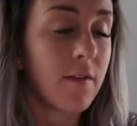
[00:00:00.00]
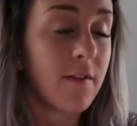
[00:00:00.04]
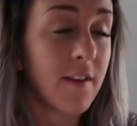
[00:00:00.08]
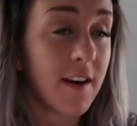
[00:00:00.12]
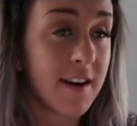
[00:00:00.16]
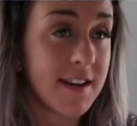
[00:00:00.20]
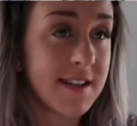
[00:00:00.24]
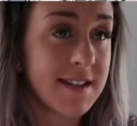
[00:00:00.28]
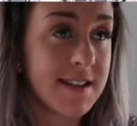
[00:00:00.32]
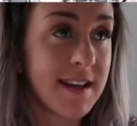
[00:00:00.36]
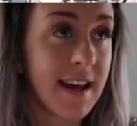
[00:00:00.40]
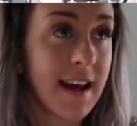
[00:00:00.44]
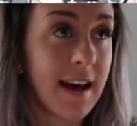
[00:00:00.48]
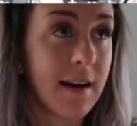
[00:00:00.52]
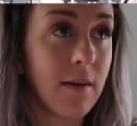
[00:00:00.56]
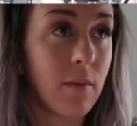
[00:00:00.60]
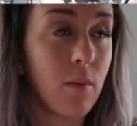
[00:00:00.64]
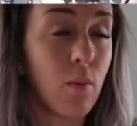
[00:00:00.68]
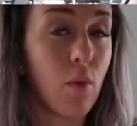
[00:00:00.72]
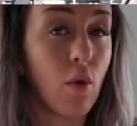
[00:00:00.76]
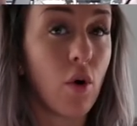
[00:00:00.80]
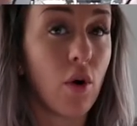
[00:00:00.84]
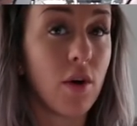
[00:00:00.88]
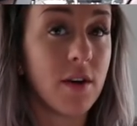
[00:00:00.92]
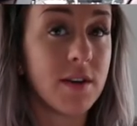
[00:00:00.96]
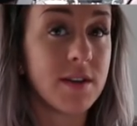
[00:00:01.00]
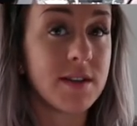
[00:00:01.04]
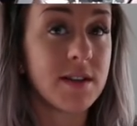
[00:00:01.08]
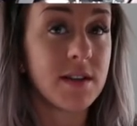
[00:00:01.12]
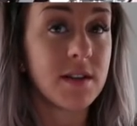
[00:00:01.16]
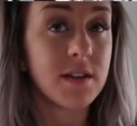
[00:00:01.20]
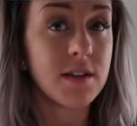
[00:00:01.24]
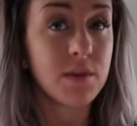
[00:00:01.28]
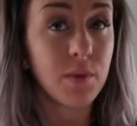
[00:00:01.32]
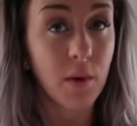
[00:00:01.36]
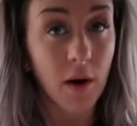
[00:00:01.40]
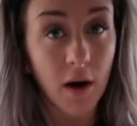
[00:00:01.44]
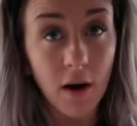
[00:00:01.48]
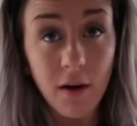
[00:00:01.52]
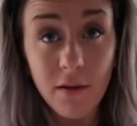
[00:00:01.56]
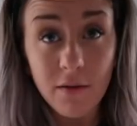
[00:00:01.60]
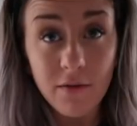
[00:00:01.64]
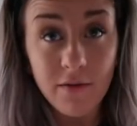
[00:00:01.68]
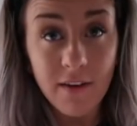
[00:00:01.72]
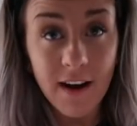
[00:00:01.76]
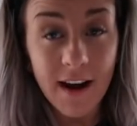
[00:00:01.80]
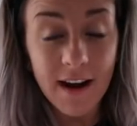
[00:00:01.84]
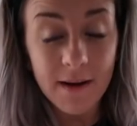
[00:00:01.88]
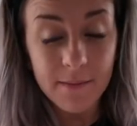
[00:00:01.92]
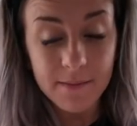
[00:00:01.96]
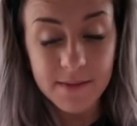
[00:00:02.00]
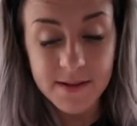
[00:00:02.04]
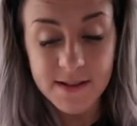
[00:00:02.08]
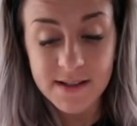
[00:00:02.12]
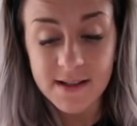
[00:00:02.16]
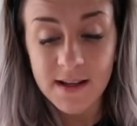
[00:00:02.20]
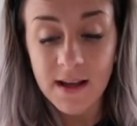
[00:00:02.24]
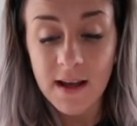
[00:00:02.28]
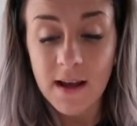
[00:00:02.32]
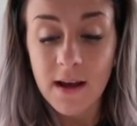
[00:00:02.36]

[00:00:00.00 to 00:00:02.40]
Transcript: First set was 12 reps